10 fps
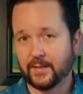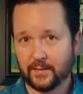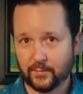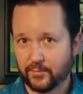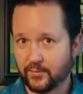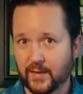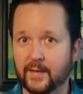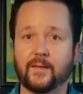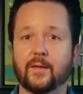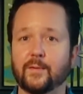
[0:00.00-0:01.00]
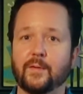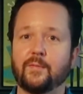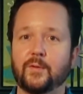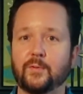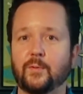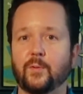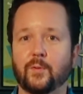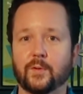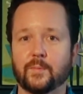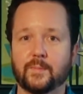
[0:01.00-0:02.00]
either just not done the review
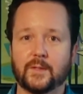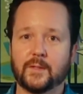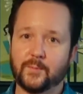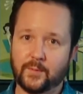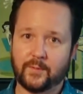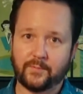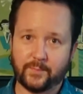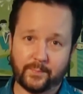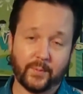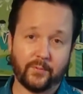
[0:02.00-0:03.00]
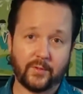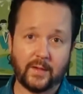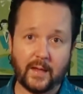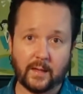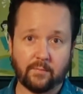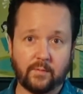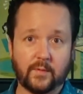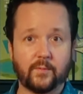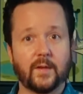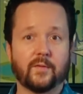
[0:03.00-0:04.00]
or would have posted a negative
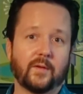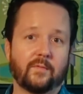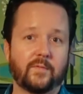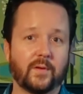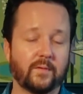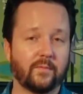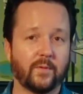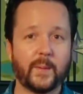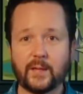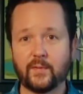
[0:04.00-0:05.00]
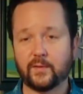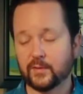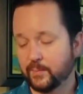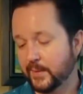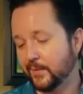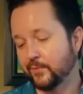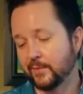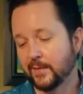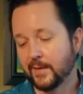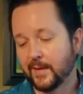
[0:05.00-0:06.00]
review, as I've done for many things in the past.
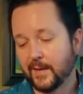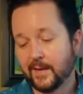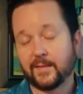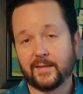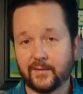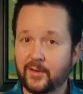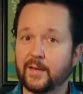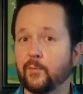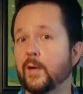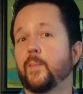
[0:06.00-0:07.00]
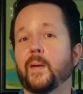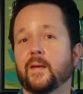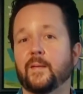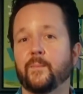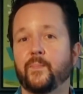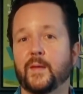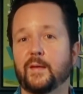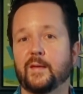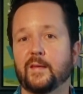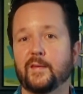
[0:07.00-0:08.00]
This I can recommend.
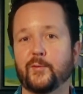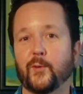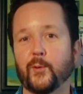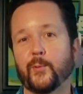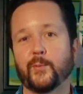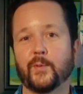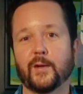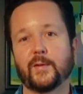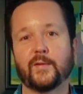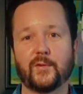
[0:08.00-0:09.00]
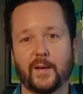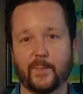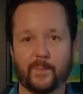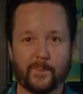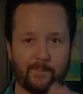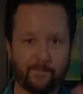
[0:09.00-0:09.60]
So Leonard Kinsey out.